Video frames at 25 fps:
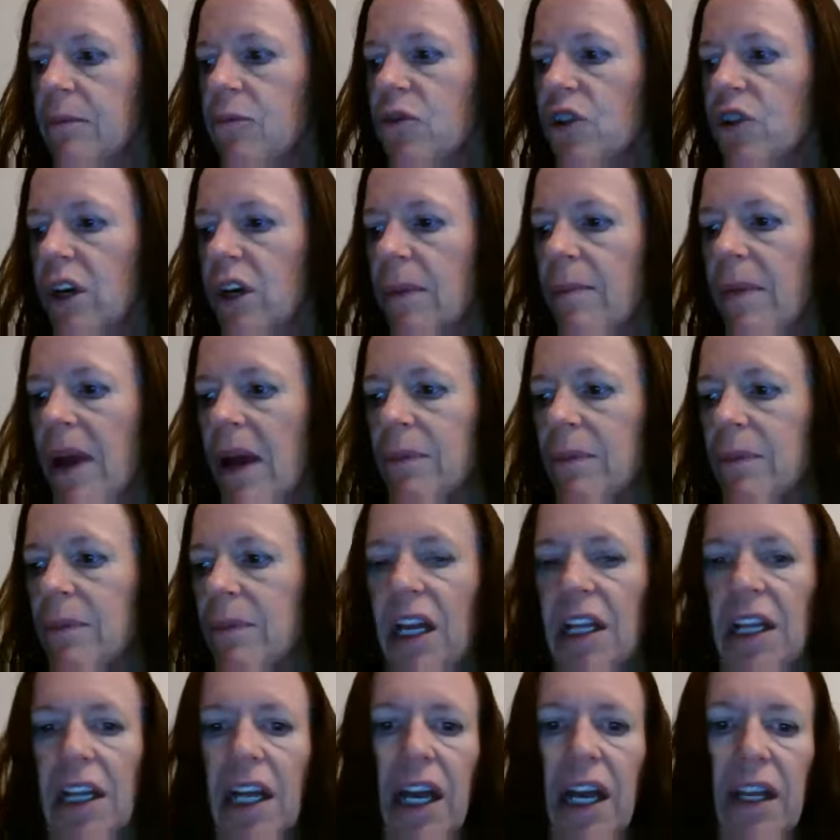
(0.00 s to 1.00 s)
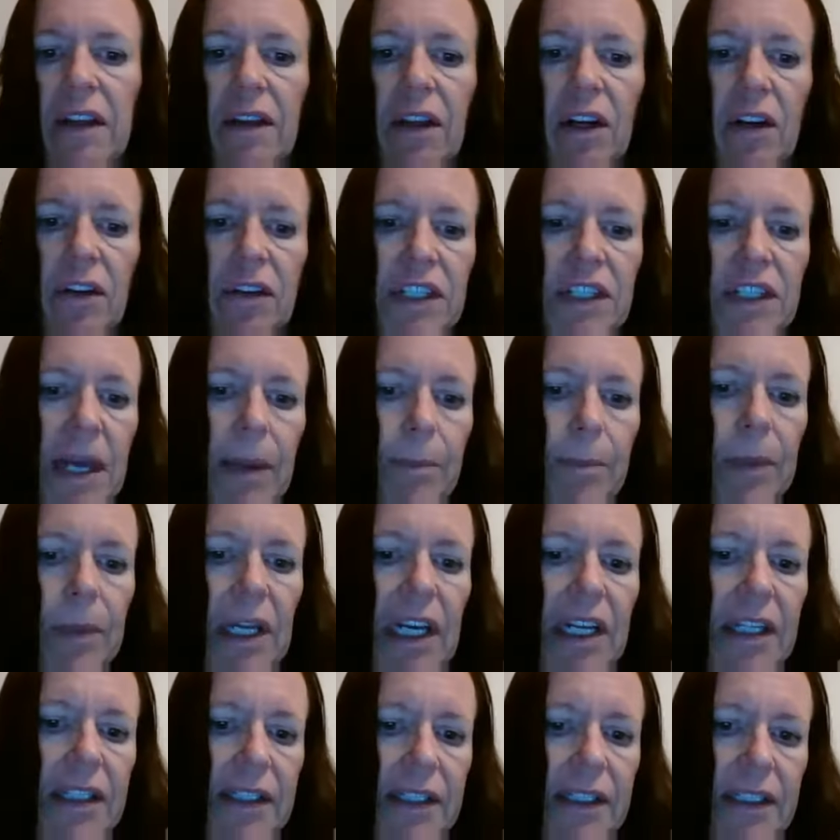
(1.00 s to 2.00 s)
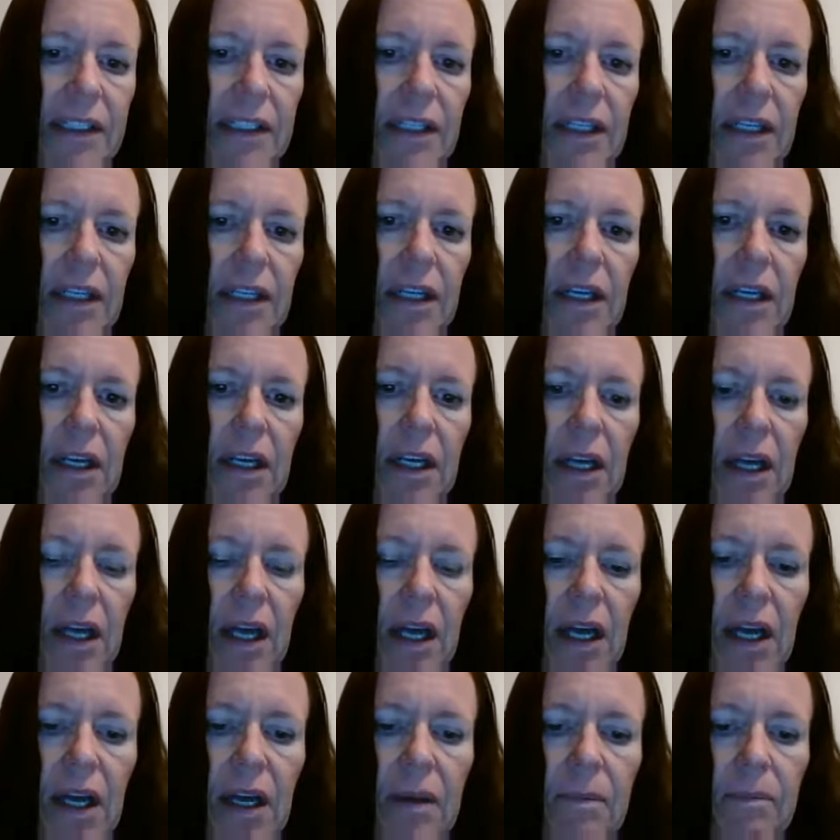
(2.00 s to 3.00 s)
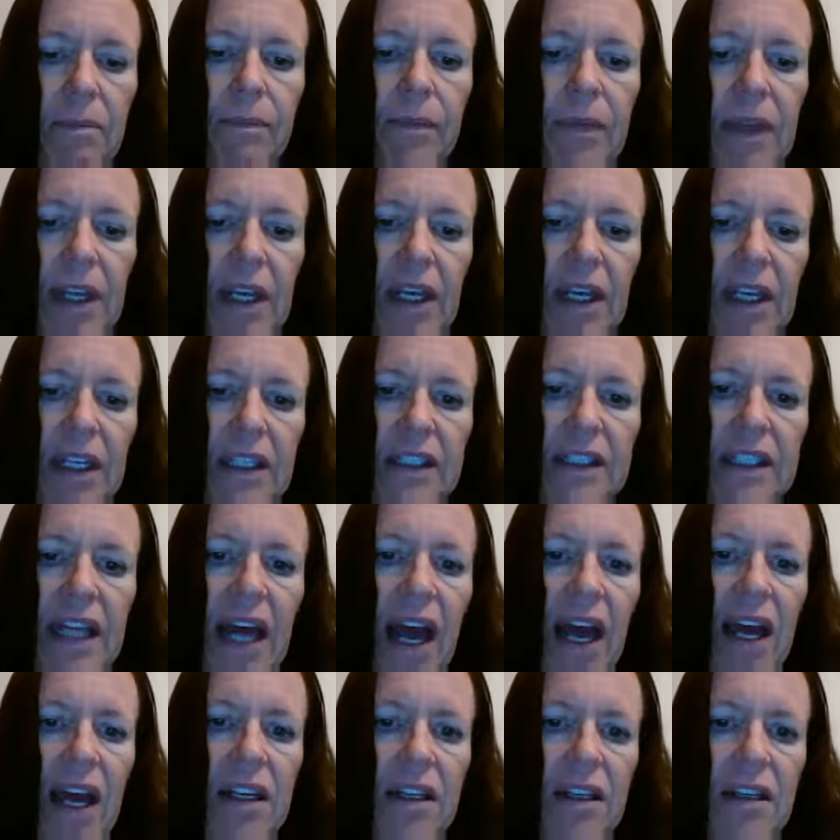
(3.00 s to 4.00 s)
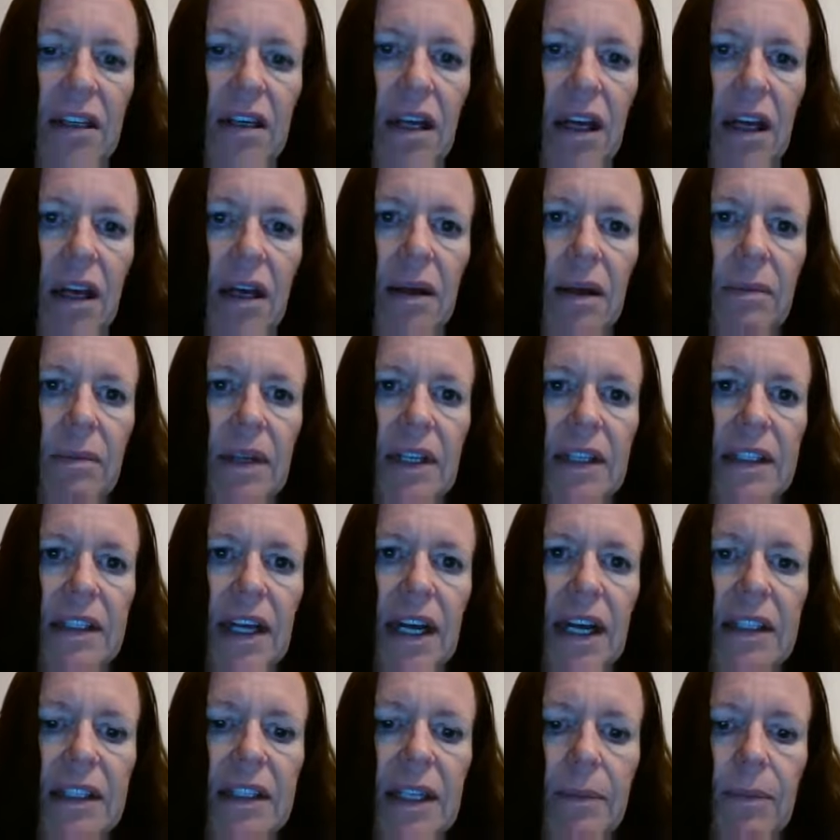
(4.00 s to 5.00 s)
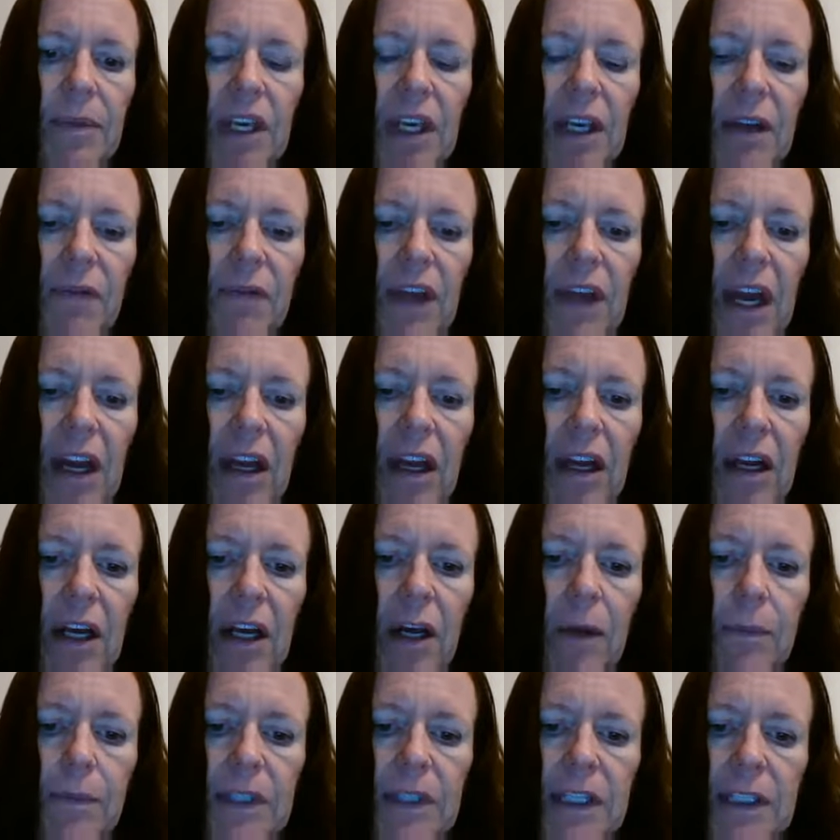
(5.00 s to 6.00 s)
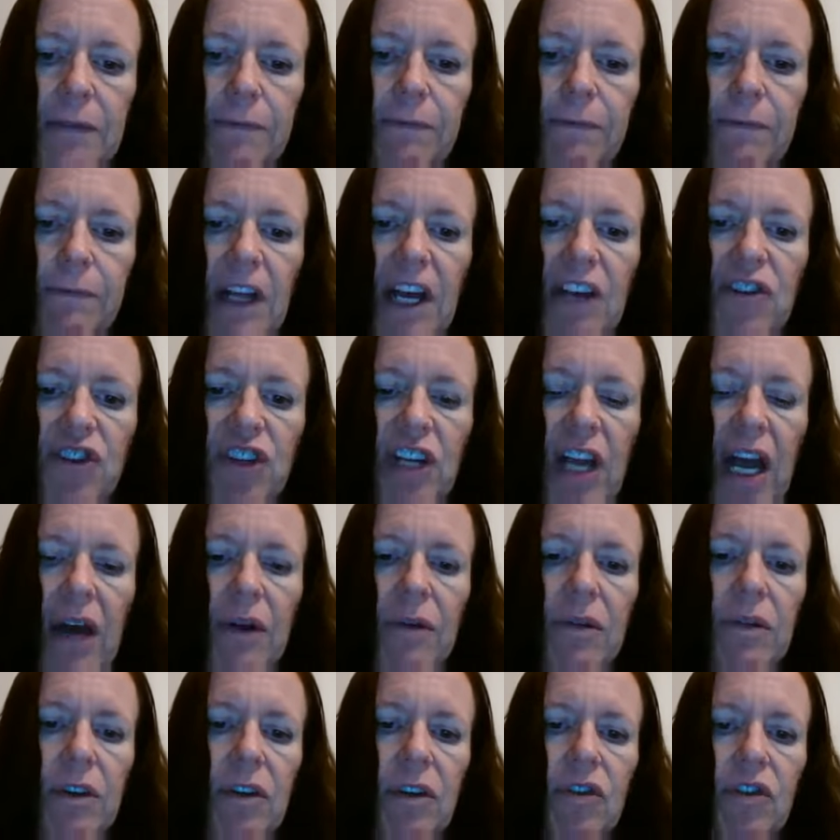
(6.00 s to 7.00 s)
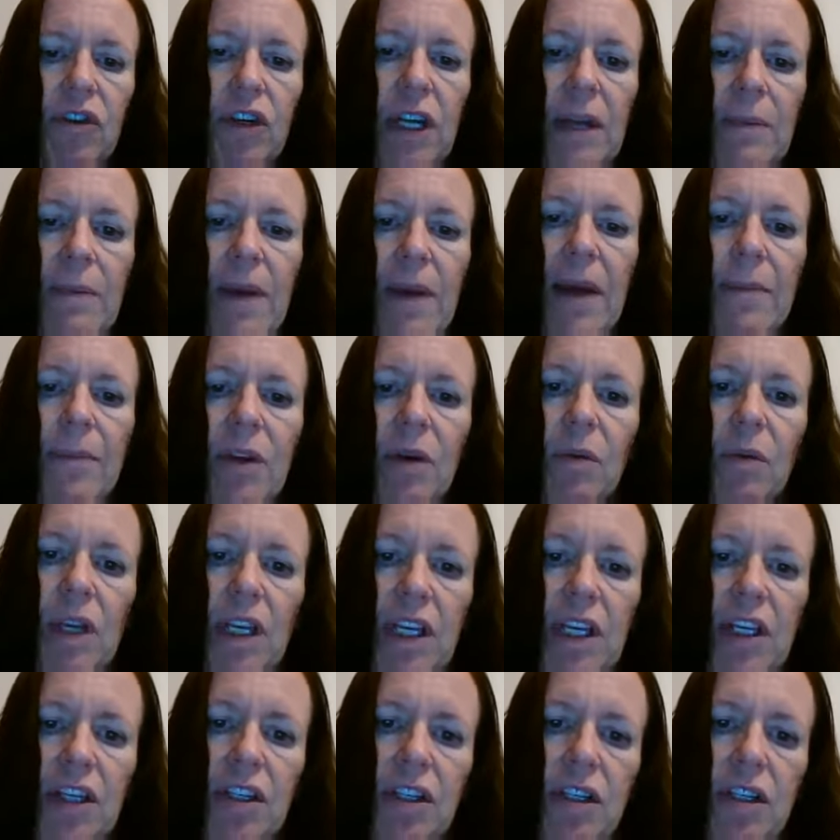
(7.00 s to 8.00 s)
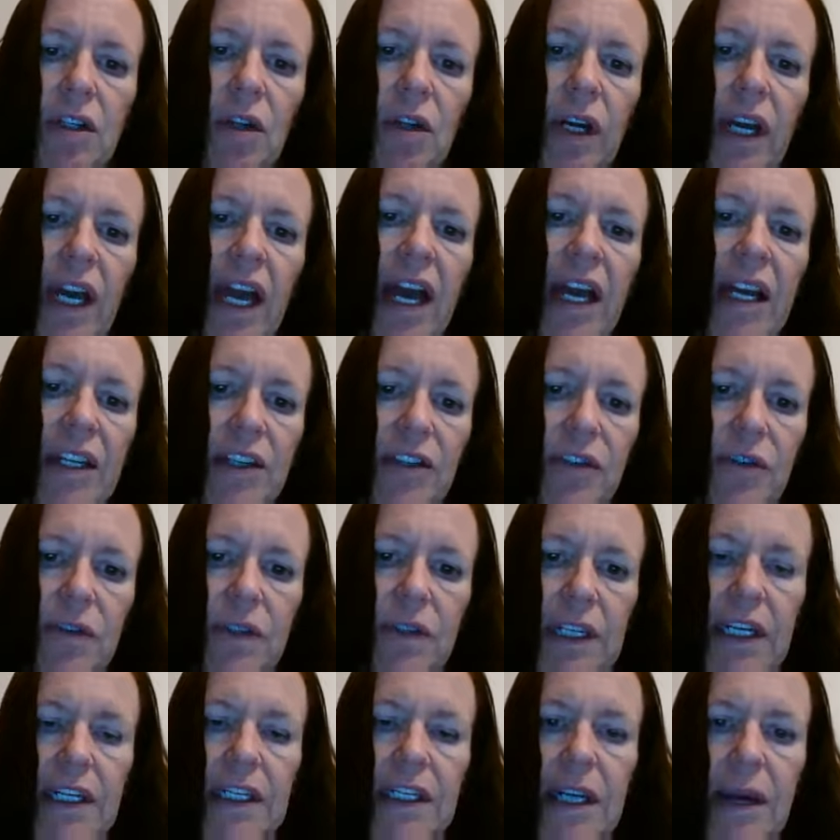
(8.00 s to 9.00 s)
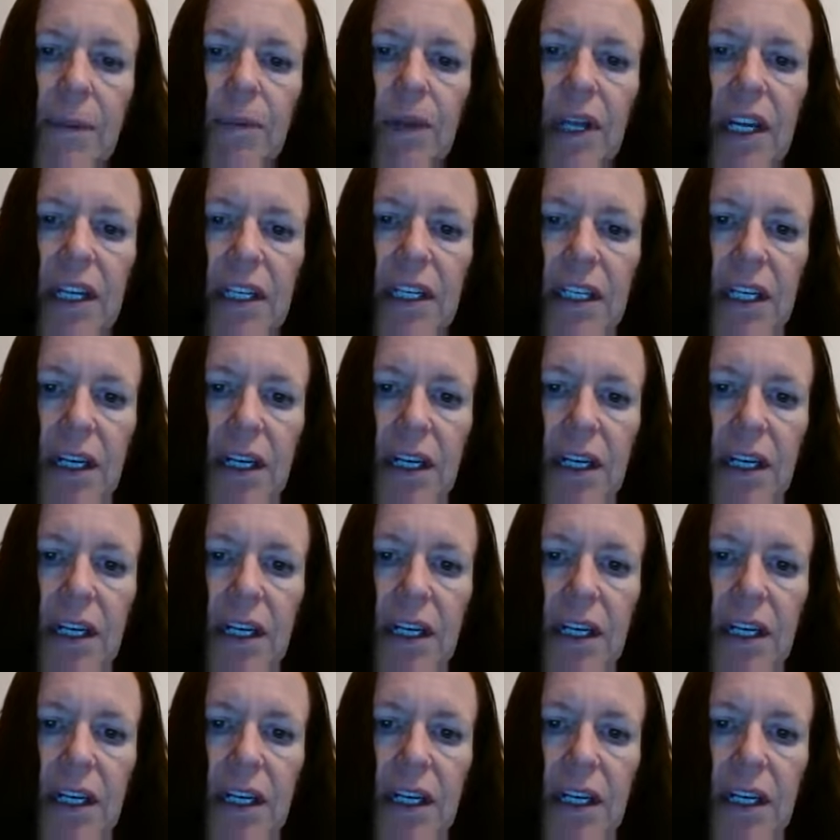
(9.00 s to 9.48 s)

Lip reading: journey maps online that are templates. Is that something, if that kind of helps us flesh out the journey map, that we can look at, is using a template?